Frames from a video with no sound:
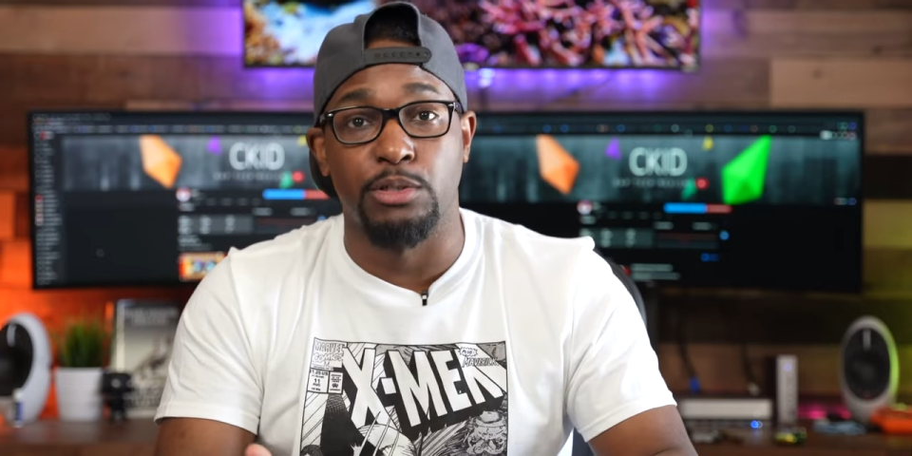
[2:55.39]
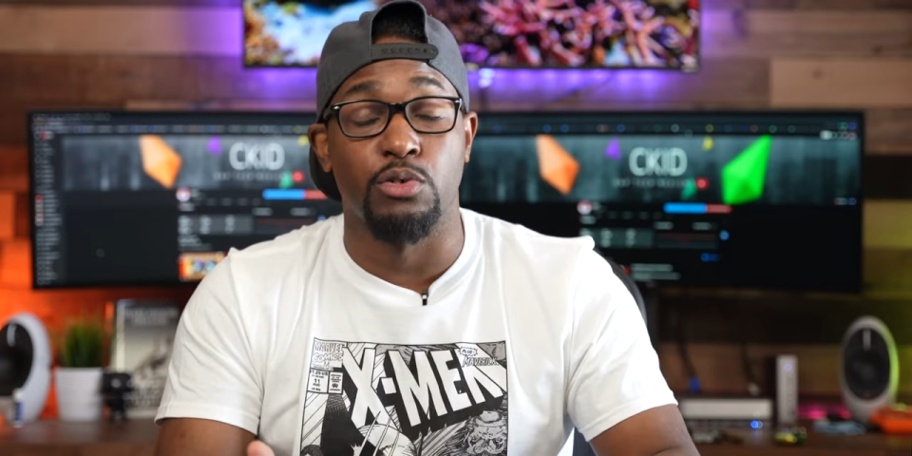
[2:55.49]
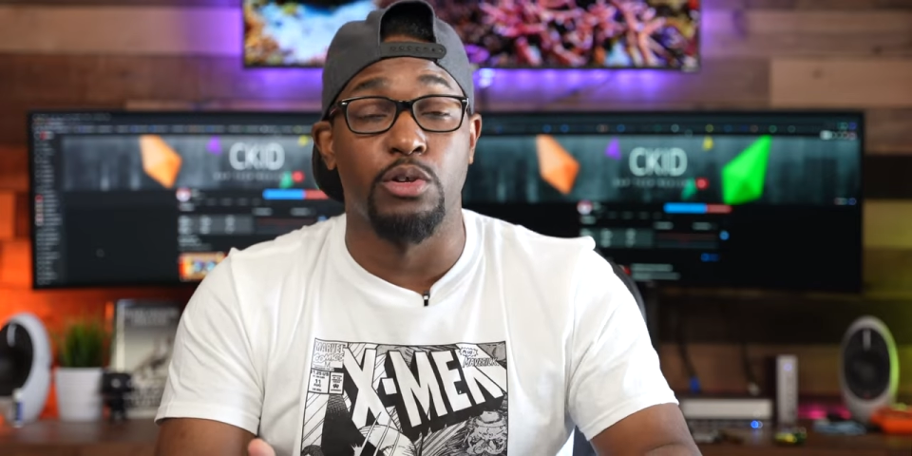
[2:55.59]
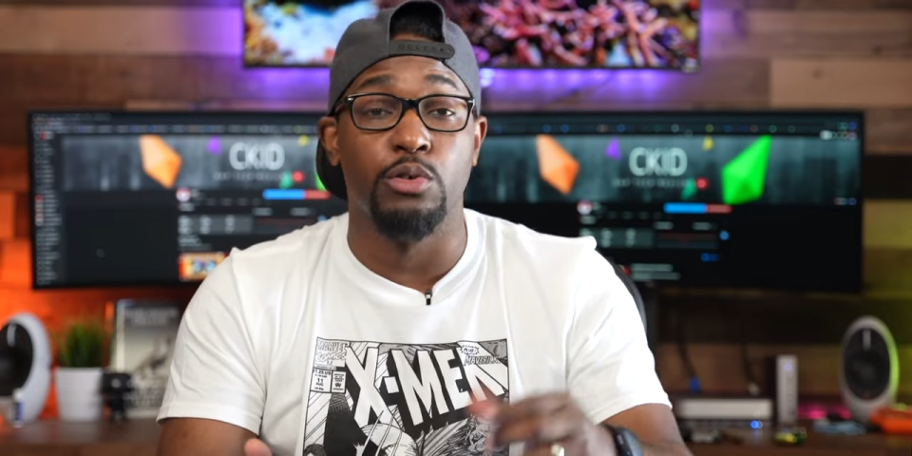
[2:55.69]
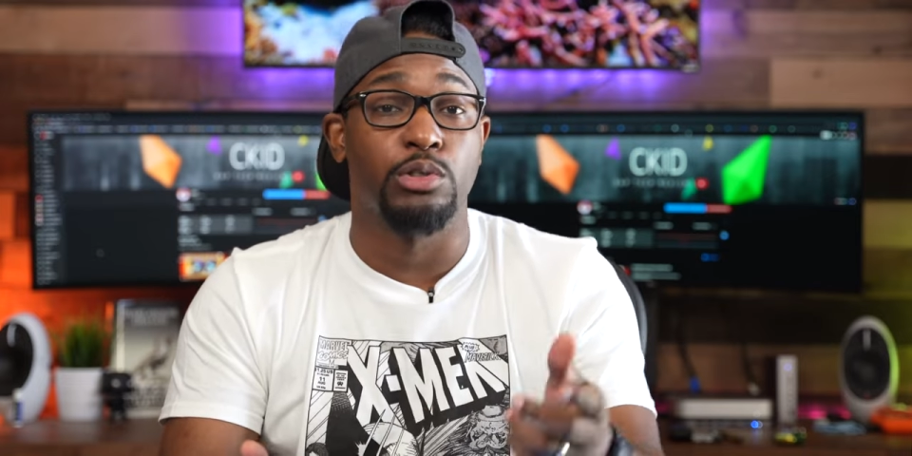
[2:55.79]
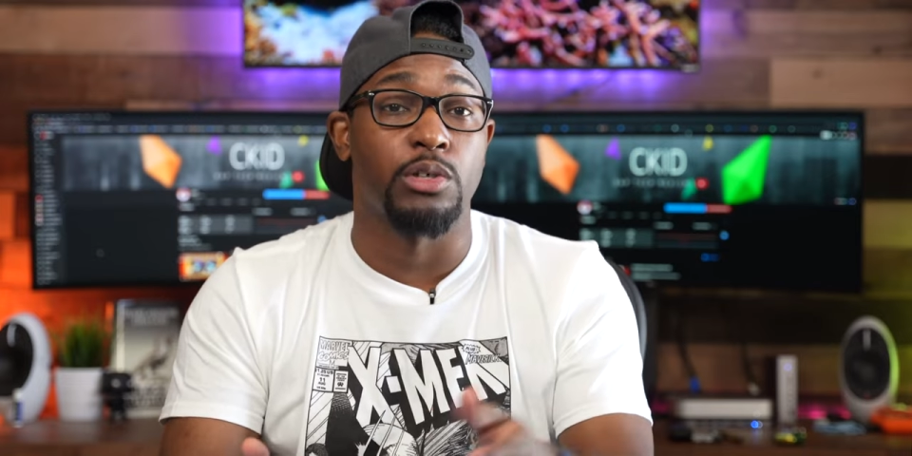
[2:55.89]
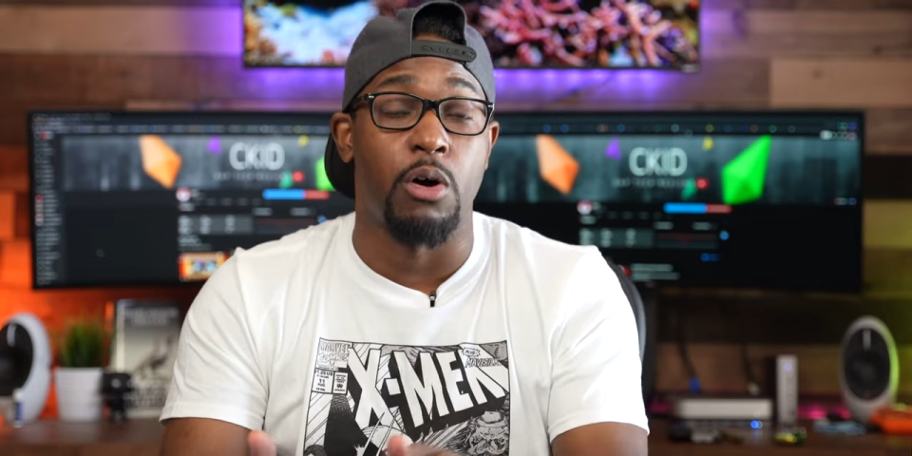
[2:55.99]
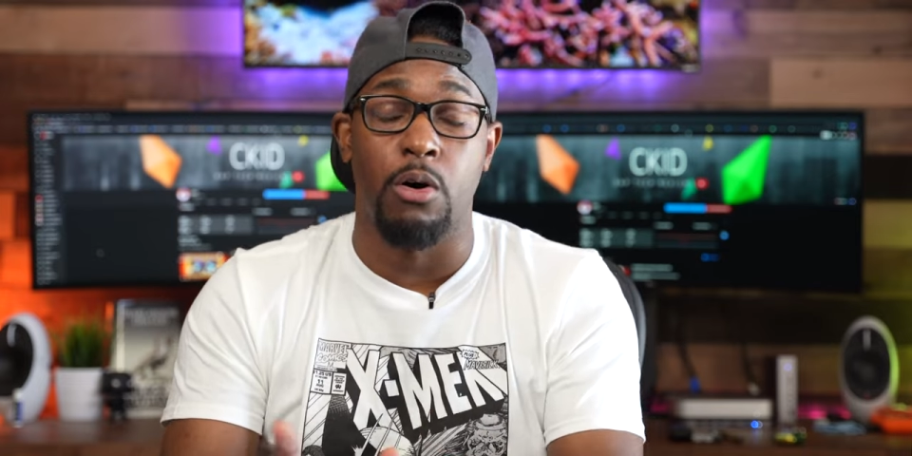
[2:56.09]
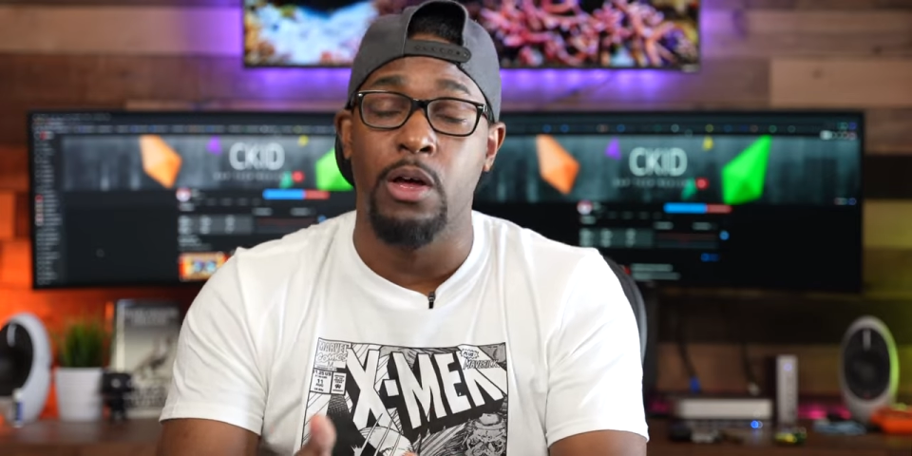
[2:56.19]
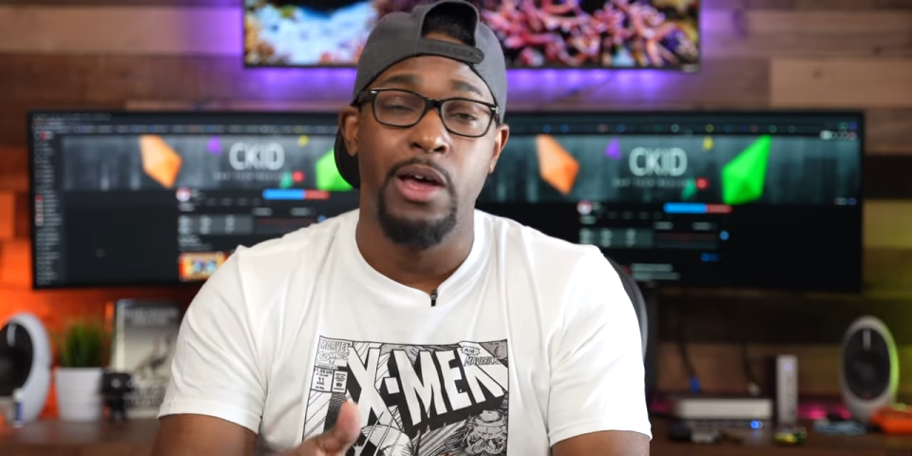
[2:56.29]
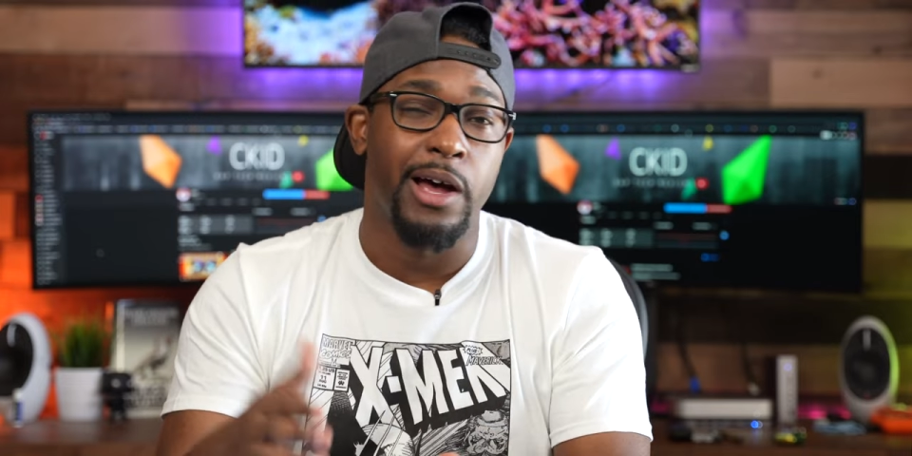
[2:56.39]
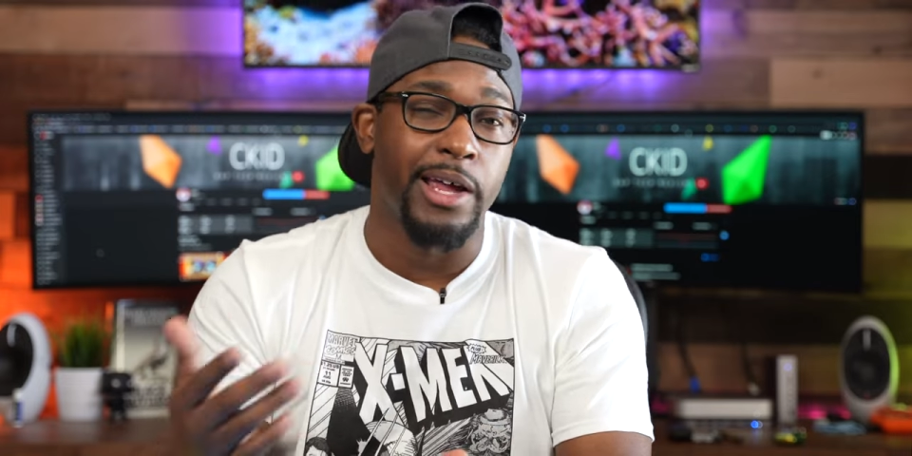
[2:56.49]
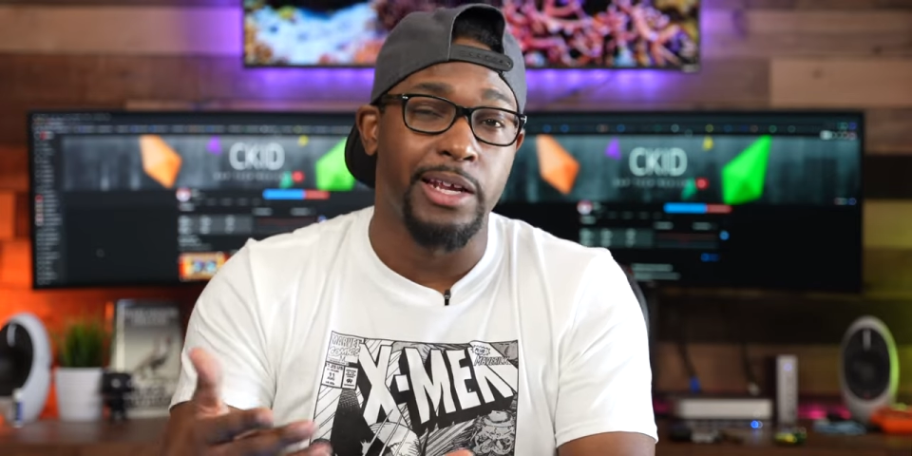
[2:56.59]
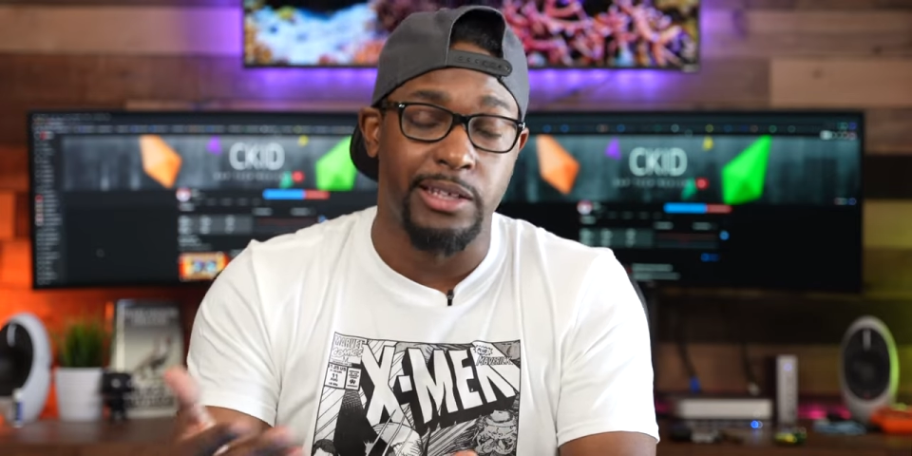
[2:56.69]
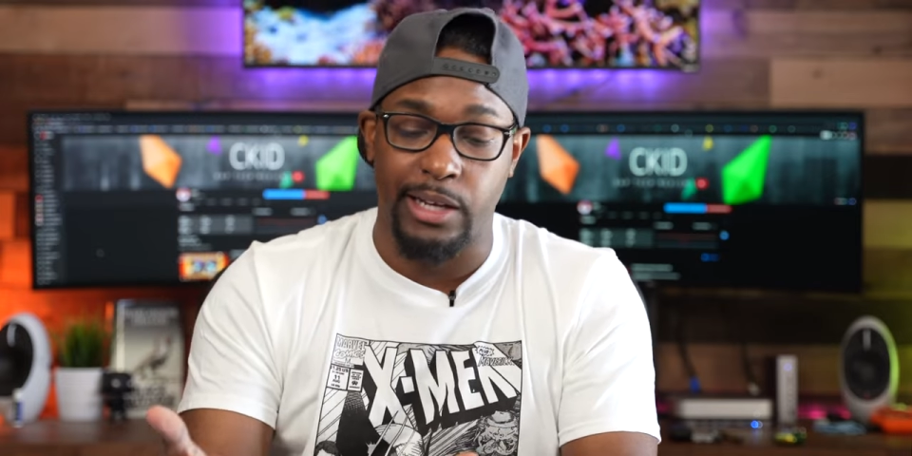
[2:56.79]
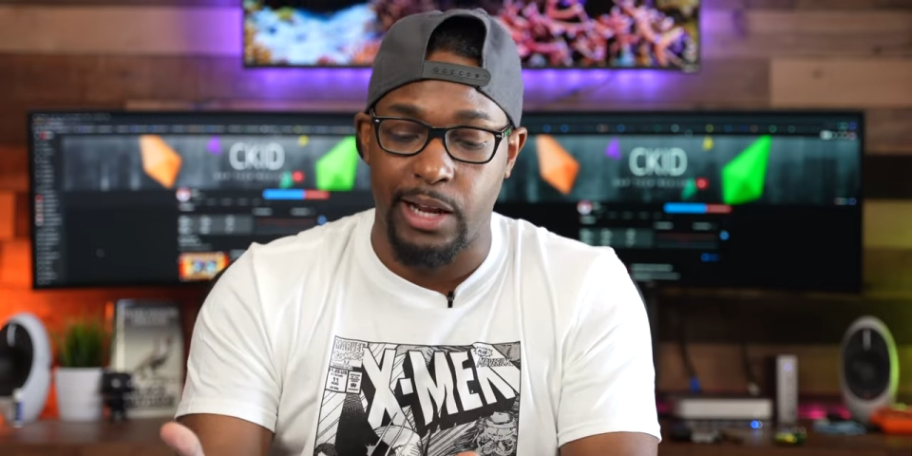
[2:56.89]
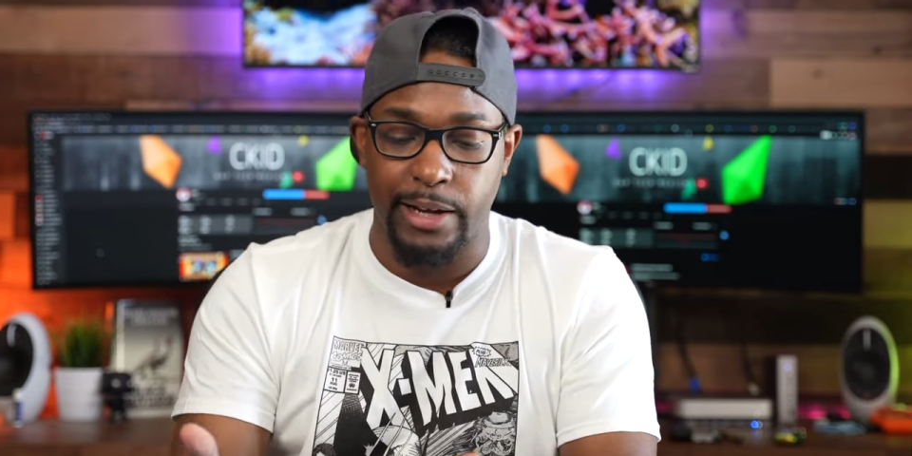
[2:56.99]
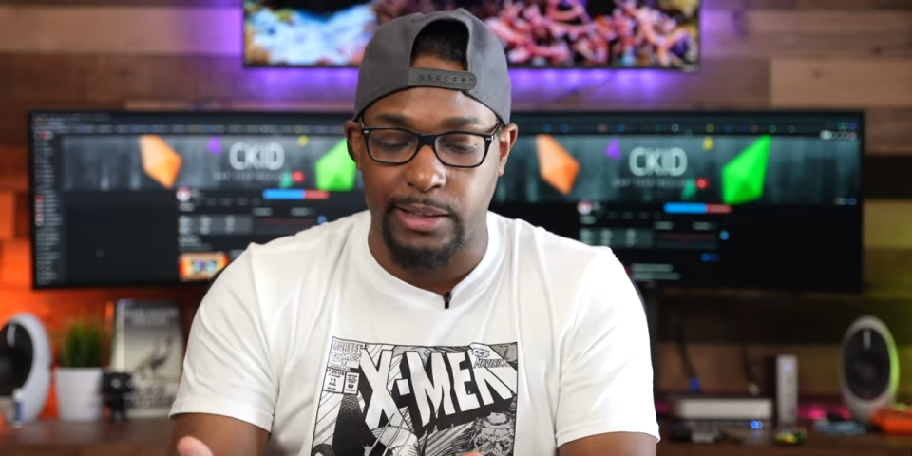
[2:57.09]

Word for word: to a new song or anything like